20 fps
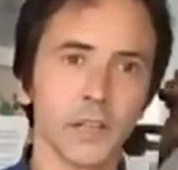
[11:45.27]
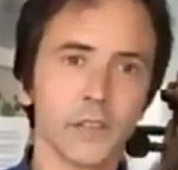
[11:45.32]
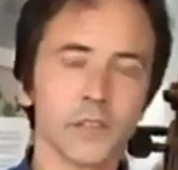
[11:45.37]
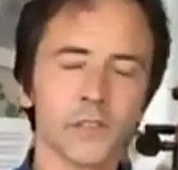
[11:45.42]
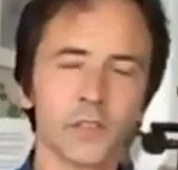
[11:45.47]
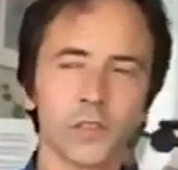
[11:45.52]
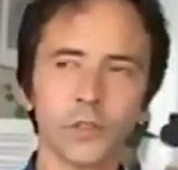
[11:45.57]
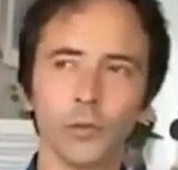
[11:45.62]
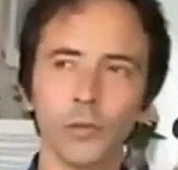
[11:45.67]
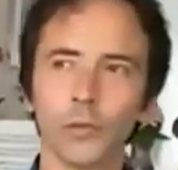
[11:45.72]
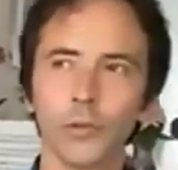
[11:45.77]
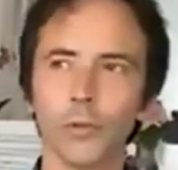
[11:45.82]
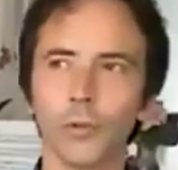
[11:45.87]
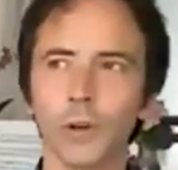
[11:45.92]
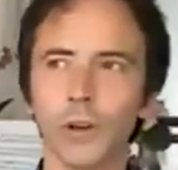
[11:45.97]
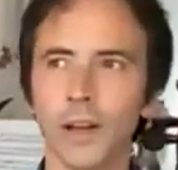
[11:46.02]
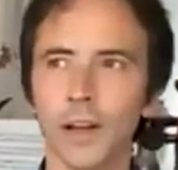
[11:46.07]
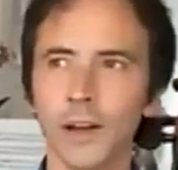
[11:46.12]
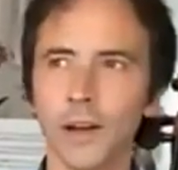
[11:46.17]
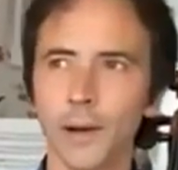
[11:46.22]

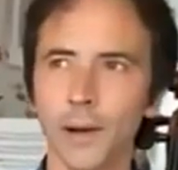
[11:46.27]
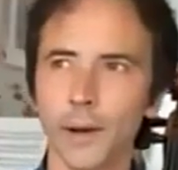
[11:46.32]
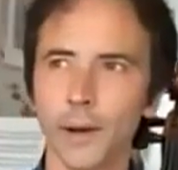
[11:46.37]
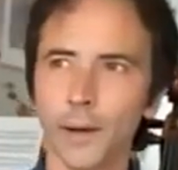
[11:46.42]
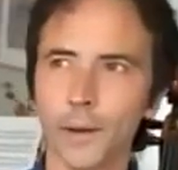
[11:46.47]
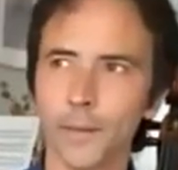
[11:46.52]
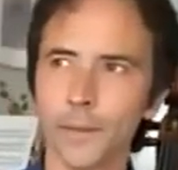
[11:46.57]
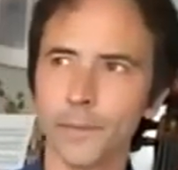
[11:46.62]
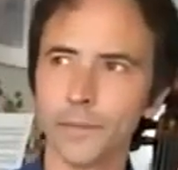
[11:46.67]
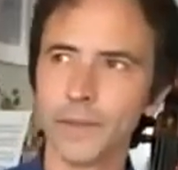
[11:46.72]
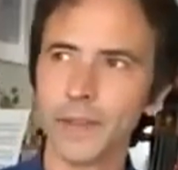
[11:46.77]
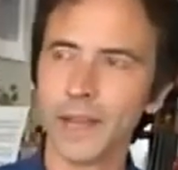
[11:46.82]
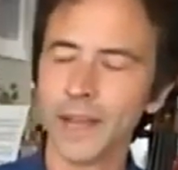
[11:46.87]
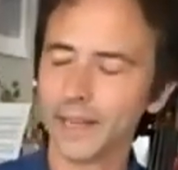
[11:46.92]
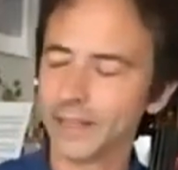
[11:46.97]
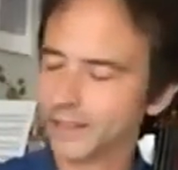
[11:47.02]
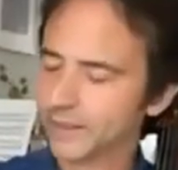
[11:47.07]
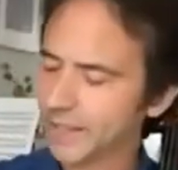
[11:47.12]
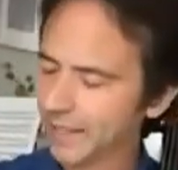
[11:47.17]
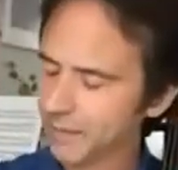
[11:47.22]
So,
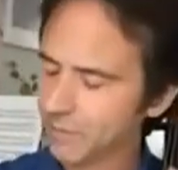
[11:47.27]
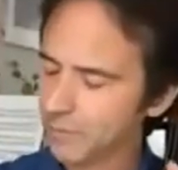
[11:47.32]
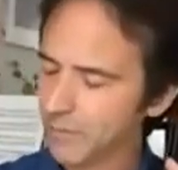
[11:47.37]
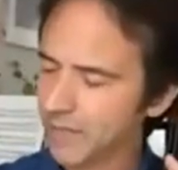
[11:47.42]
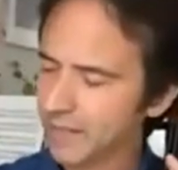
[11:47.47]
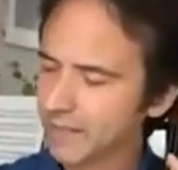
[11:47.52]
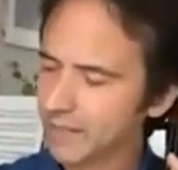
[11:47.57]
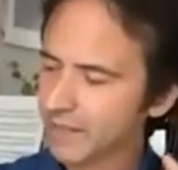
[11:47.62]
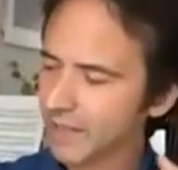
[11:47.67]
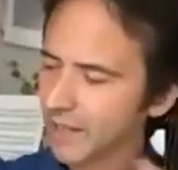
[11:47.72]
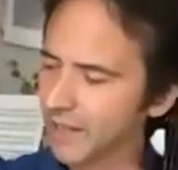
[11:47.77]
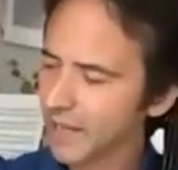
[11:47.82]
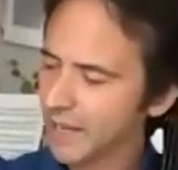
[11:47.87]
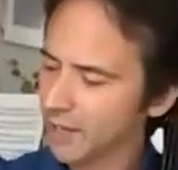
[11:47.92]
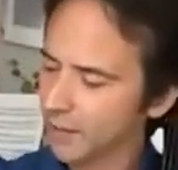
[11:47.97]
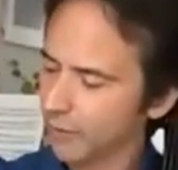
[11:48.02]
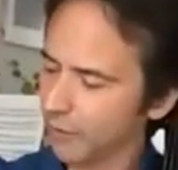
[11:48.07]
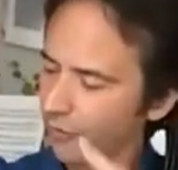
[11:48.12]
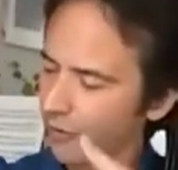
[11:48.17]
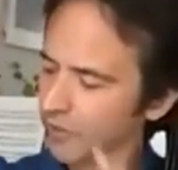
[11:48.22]
and that means in
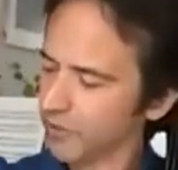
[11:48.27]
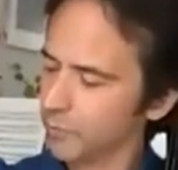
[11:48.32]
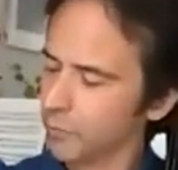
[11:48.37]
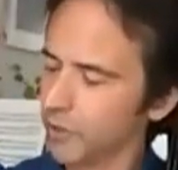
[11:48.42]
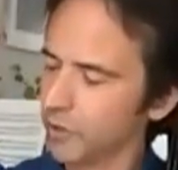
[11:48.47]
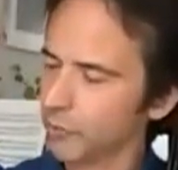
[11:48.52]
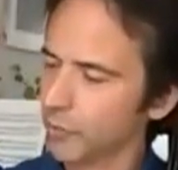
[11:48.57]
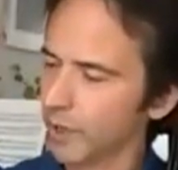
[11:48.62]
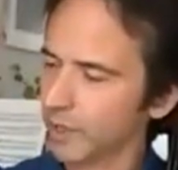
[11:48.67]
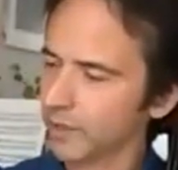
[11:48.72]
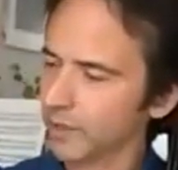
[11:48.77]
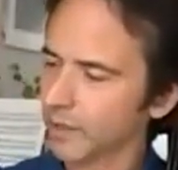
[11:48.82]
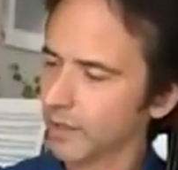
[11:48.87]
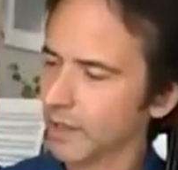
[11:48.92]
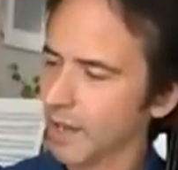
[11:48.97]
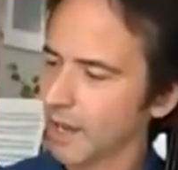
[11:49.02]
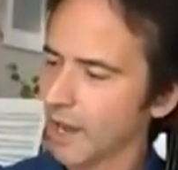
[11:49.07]
the first minuet,